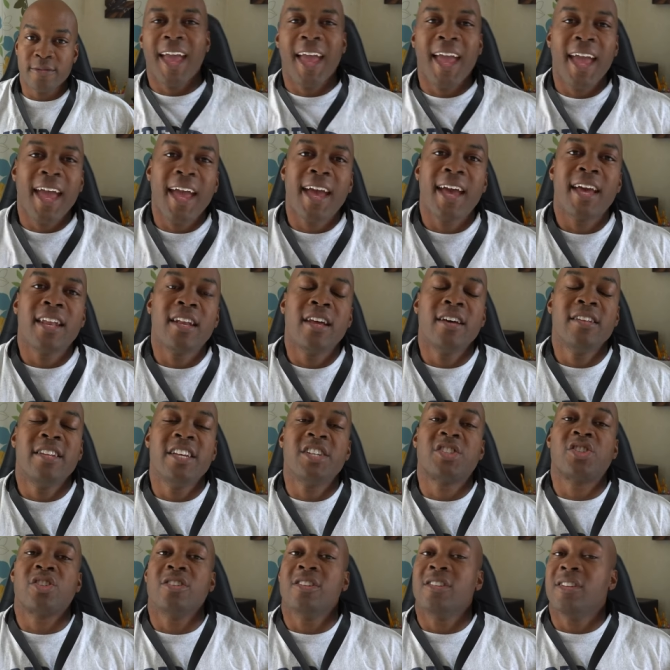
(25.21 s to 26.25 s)
And
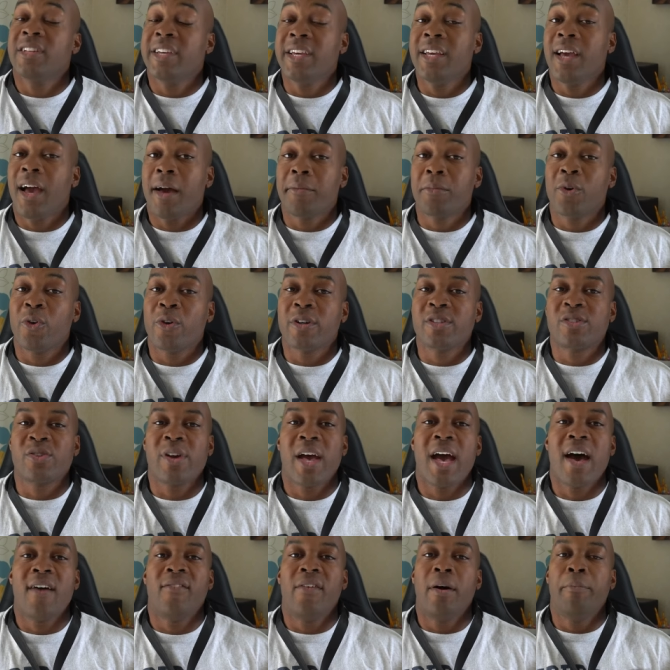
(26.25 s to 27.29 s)
additionally, I'm going to
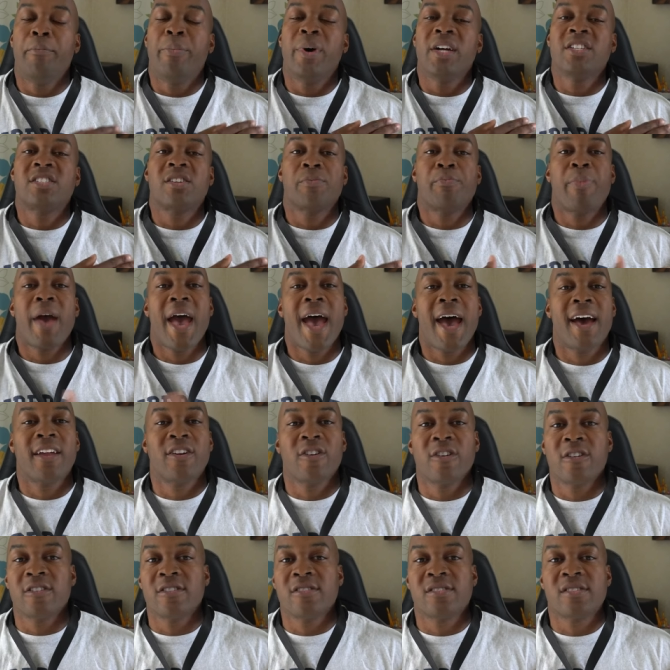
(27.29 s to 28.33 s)
have a bunch of
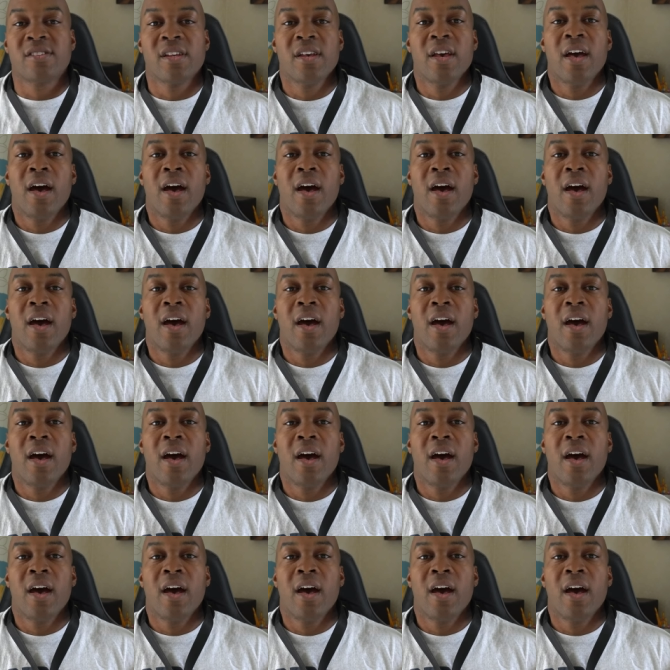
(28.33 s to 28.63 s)
patterns